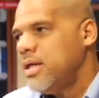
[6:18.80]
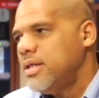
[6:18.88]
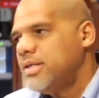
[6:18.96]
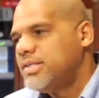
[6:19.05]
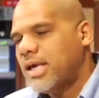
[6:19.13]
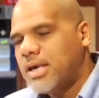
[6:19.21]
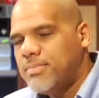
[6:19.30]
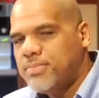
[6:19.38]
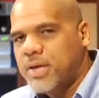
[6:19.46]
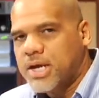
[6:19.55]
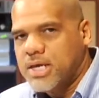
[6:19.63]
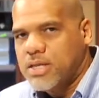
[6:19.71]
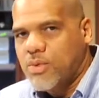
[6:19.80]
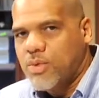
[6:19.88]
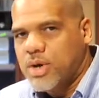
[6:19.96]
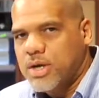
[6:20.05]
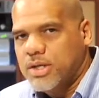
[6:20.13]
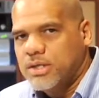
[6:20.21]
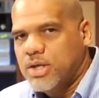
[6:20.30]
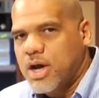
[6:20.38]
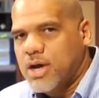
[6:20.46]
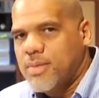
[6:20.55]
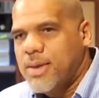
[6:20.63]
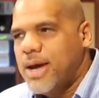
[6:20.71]
The second plugin that we're going to
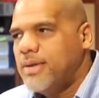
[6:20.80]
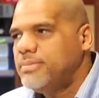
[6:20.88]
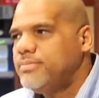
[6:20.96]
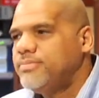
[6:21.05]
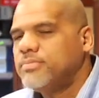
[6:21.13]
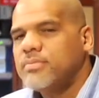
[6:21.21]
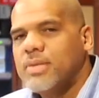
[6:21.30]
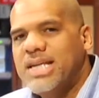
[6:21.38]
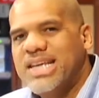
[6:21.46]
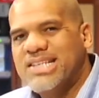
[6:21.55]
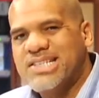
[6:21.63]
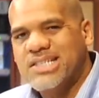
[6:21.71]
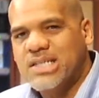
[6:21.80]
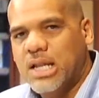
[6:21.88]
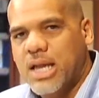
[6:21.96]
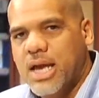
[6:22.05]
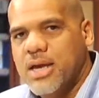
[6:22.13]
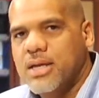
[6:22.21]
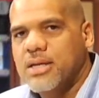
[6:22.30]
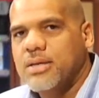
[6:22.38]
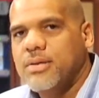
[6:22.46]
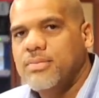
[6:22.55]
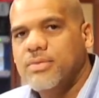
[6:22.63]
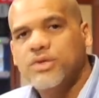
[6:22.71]
talk about is the delay.
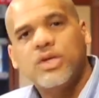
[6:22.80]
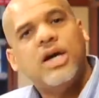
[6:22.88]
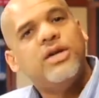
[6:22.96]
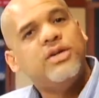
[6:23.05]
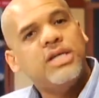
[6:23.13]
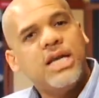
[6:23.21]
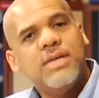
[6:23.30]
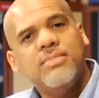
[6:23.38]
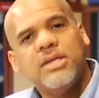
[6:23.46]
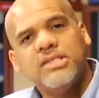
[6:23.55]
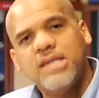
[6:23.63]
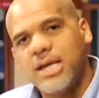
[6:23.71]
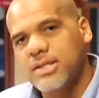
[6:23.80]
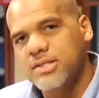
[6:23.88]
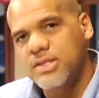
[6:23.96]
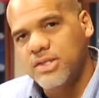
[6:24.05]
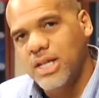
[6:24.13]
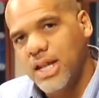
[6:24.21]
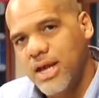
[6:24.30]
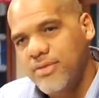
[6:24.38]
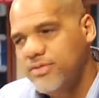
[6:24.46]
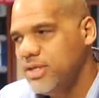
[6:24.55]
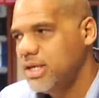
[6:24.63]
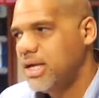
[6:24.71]
There's 180 milliseconds on the
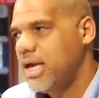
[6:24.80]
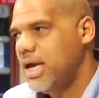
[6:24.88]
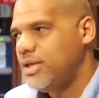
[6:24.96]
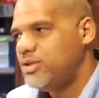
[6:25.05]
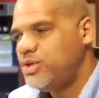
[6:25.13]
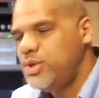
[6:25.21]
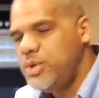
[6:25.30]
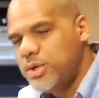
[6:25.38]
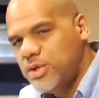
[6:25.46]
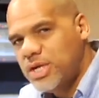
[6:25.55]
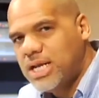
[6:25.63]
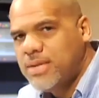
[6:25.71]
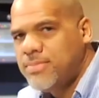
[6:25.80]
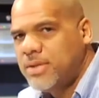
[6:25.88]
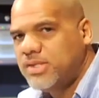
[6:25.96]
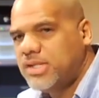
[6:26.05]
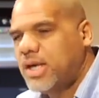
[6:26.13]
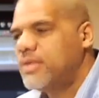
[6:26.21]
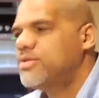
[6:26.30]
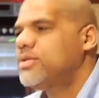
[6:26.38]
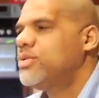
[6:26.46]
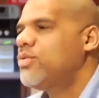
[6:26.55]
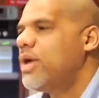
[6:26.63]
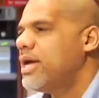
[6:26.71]
left and 280 milliseconds on
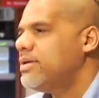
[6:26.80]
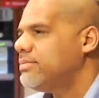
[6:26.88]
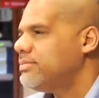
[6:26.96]
the right.